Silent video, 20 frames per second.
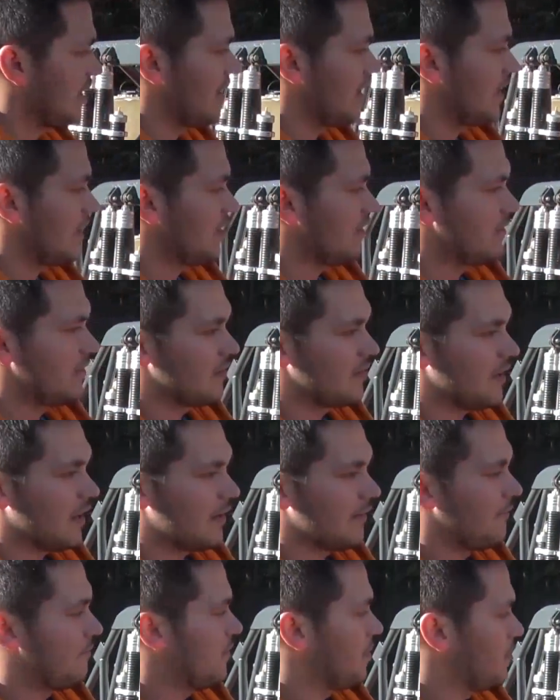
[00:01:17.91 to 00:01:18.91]
in.
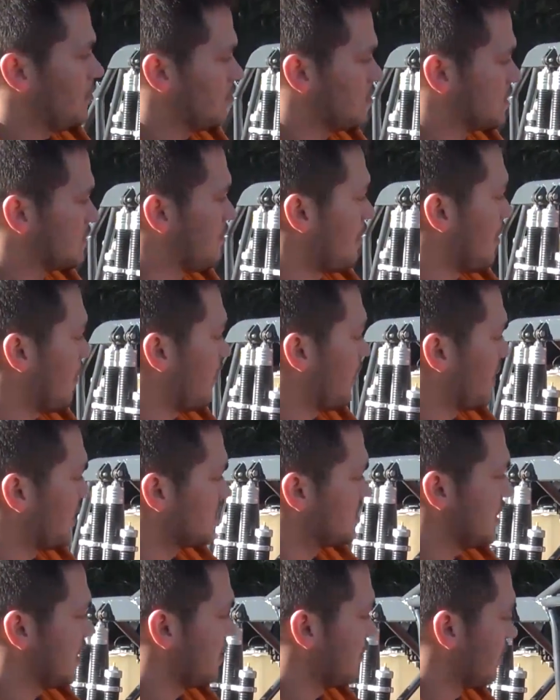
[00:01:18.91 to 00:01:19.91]
Got a few small
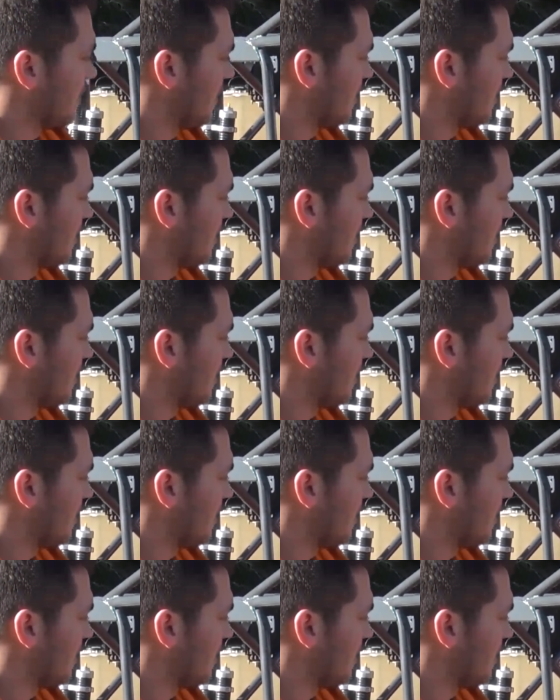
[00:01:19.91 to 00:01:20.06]
things here and